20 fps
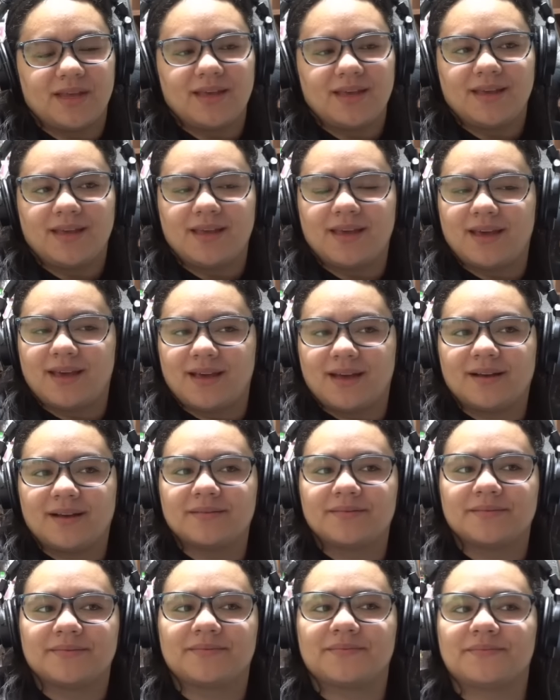Yeah.
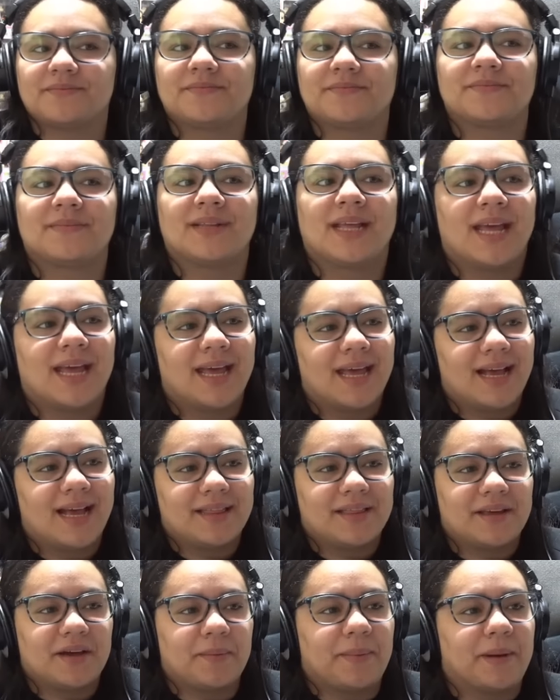
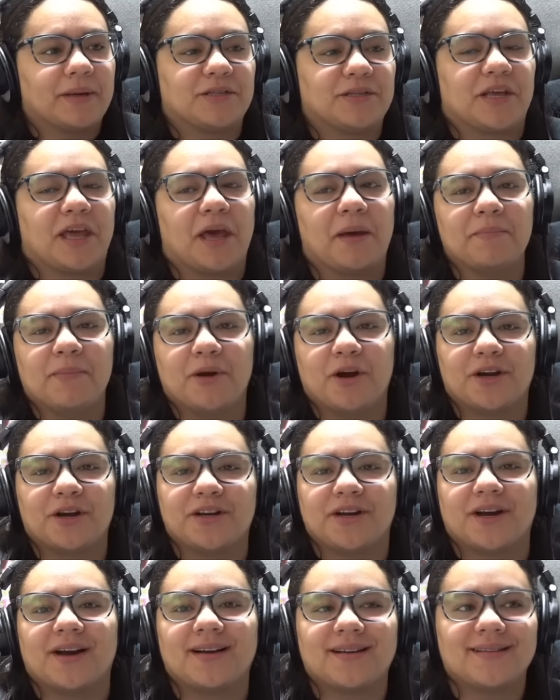They're about to get
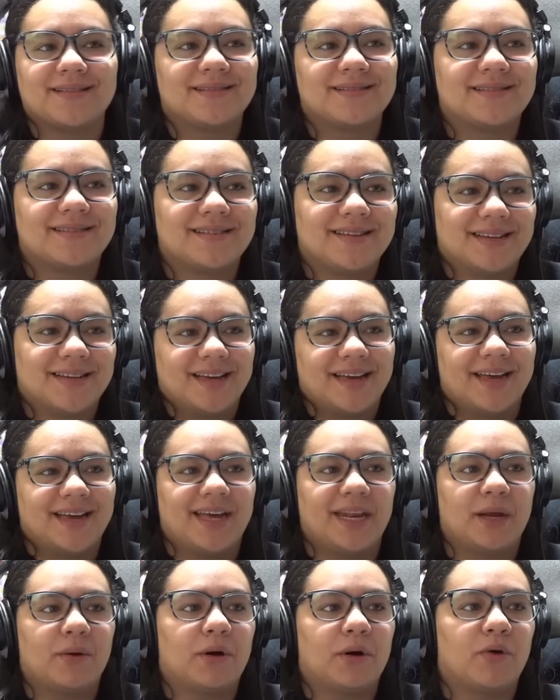murdered.
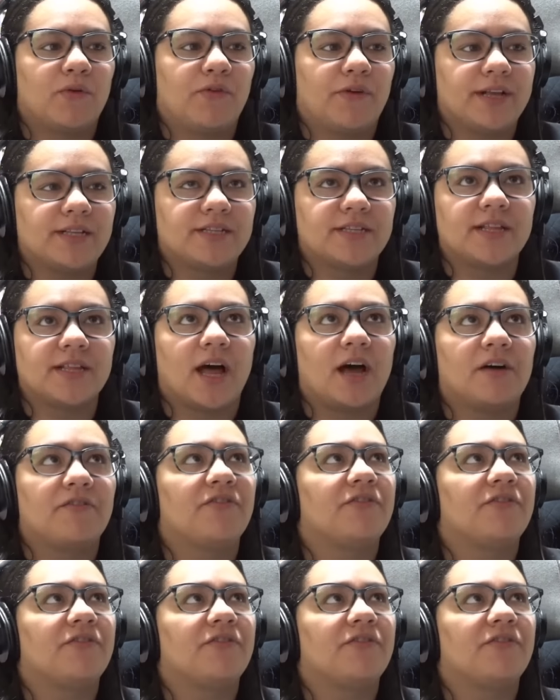Anyone who finds love